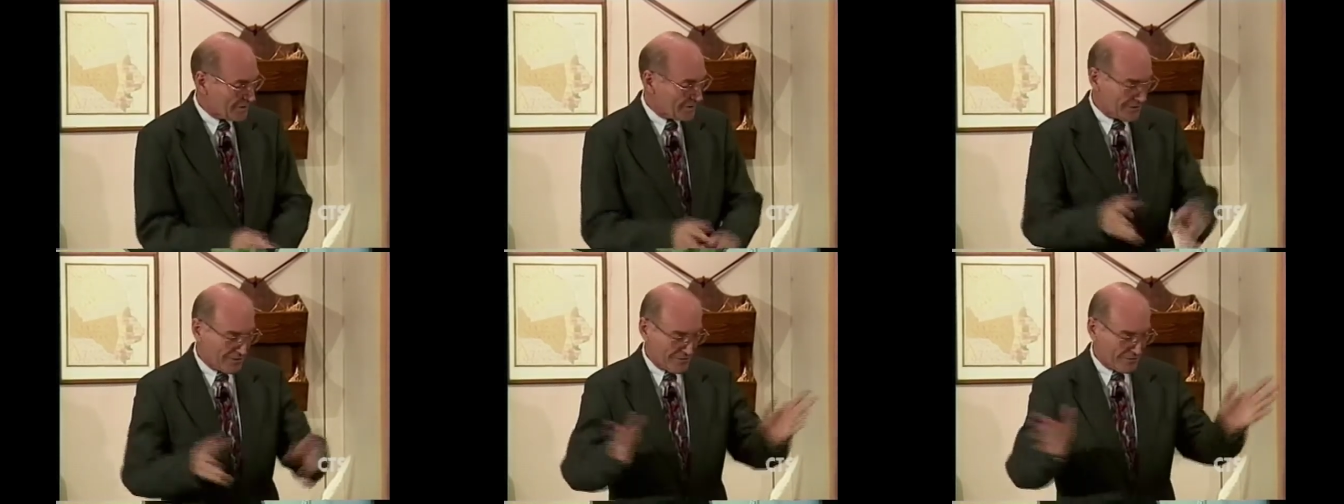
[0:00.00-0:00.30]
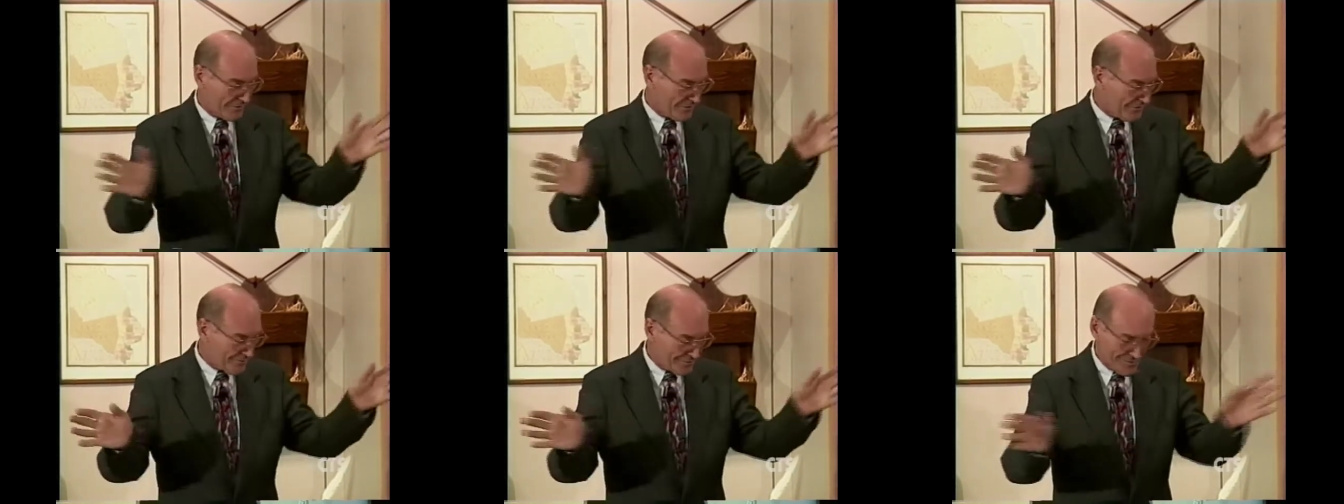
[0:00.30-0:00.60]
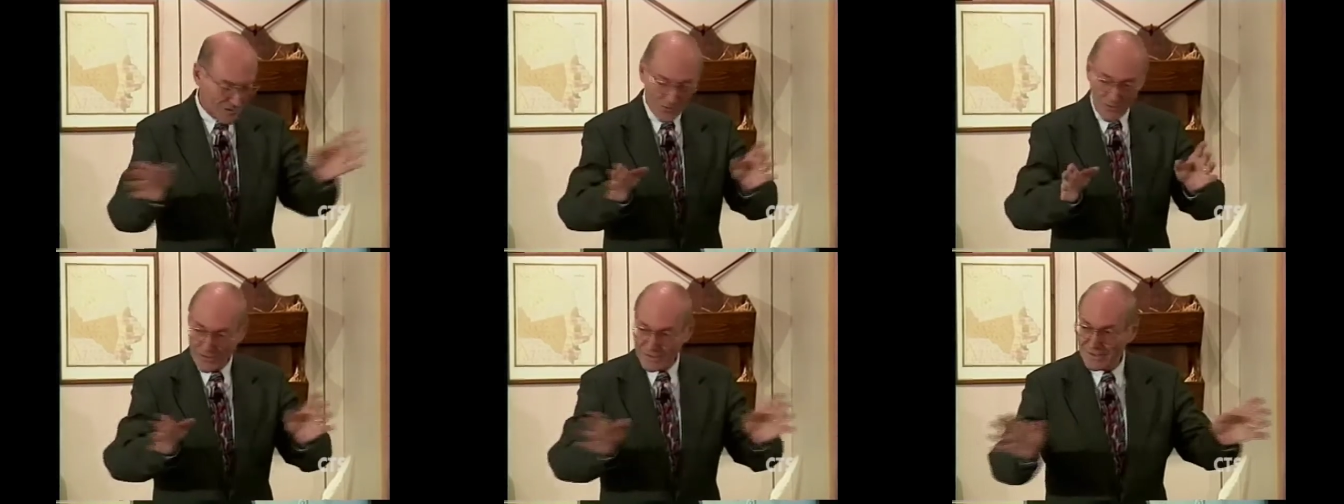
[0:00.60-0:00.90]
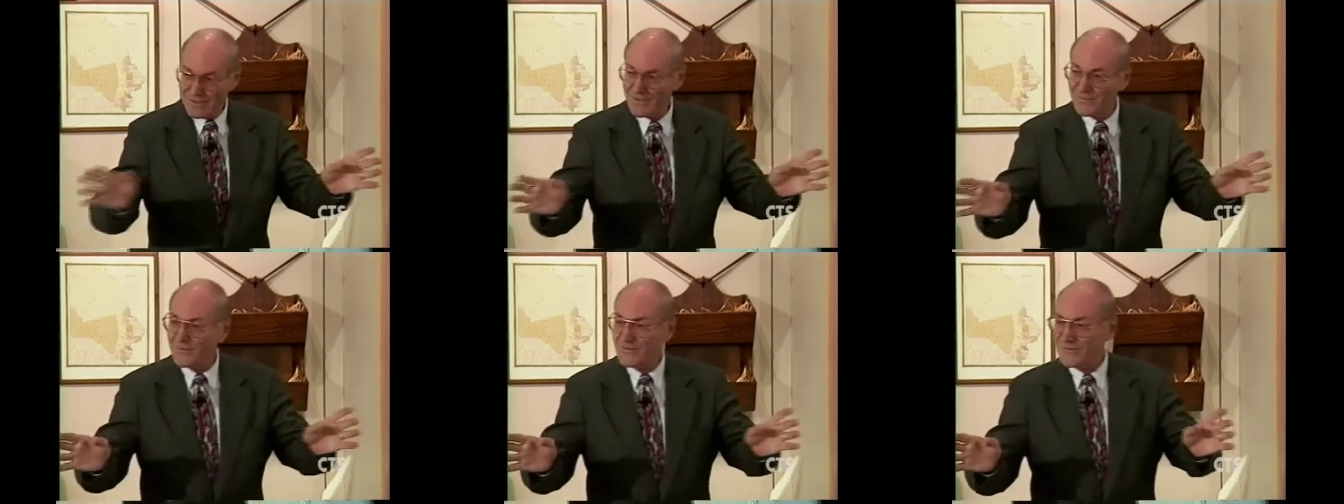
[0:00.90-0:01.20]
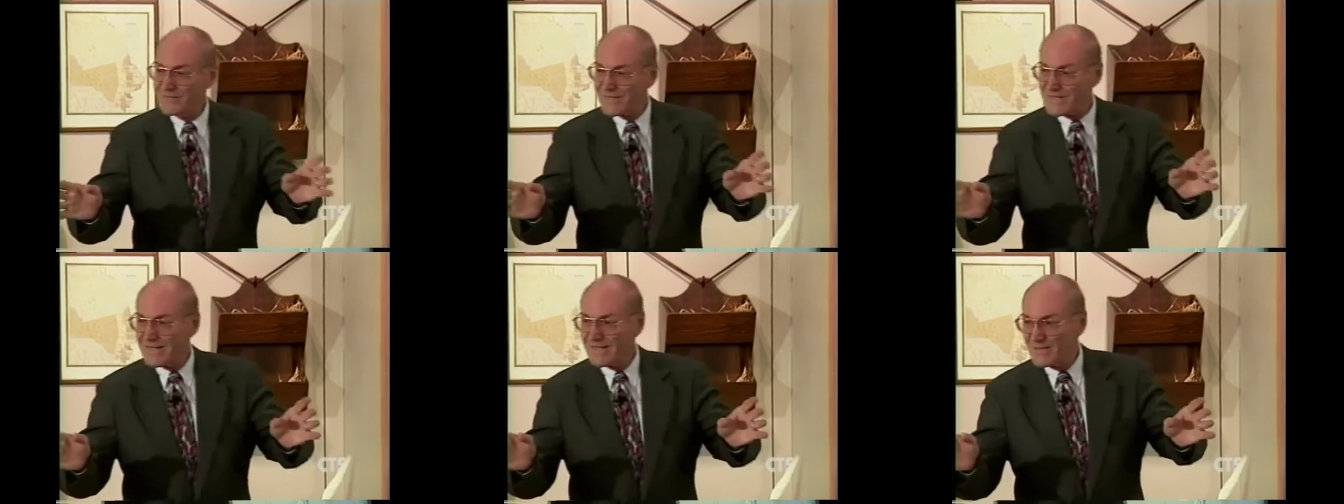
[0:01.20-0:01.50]
a different, totally
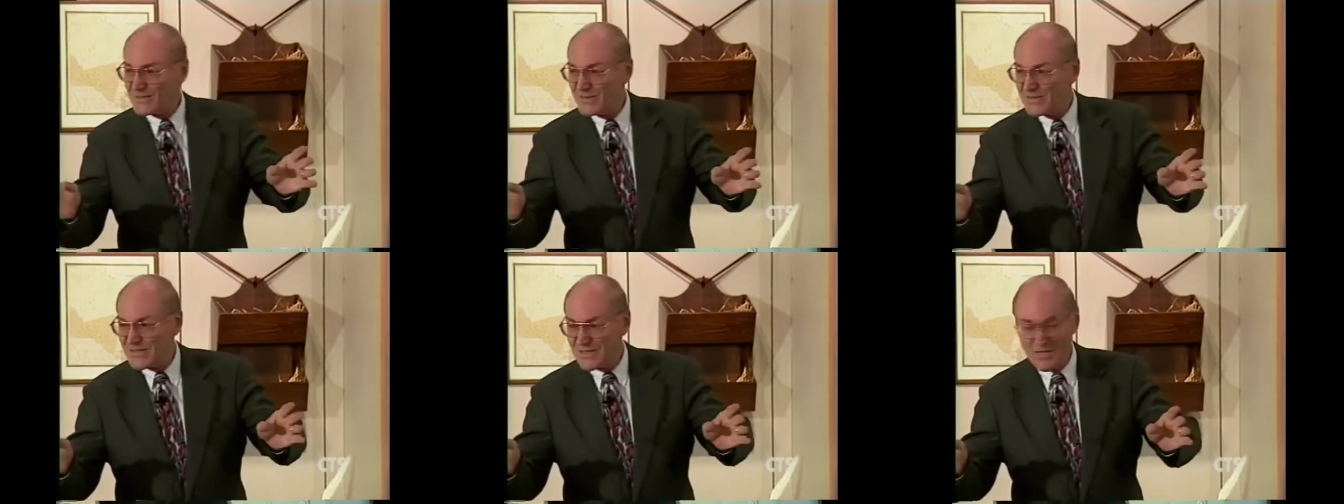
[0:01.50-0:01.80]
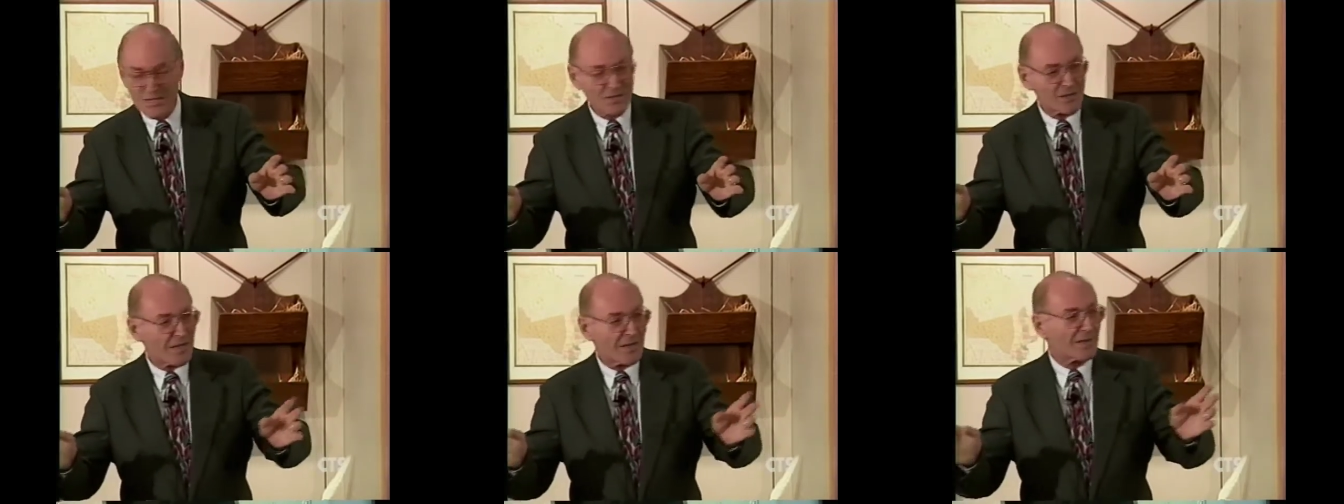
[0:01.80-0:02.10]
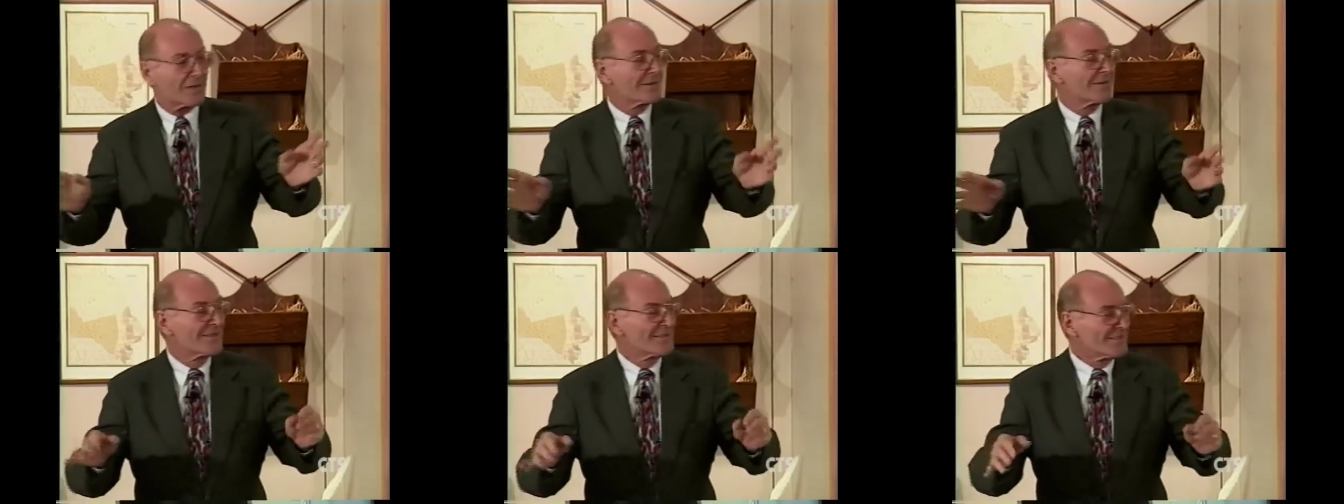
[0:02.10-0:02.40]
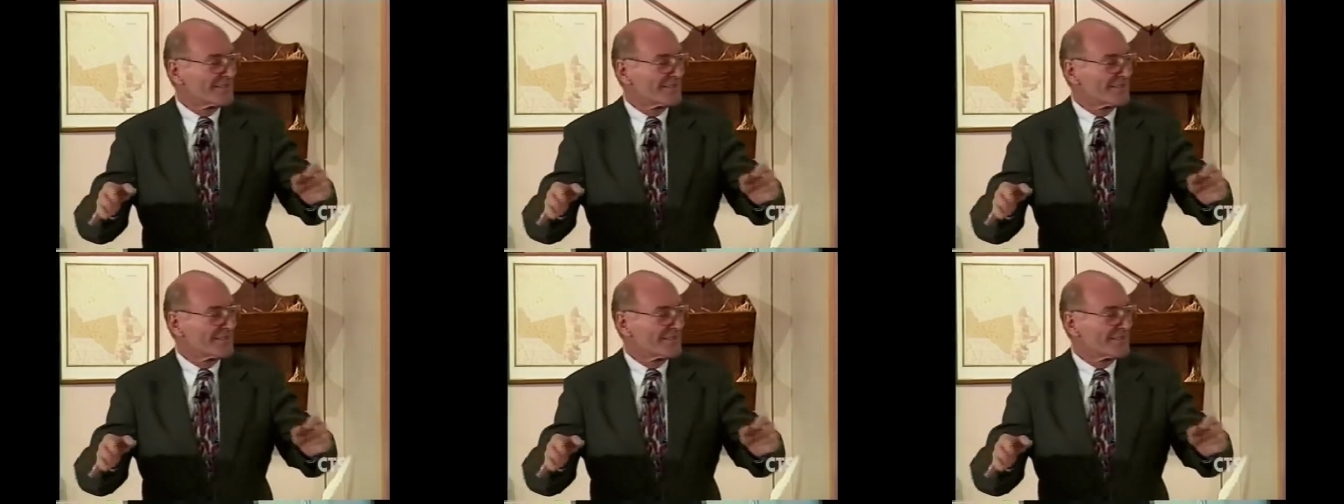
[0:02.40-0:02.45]
different skin disease, not,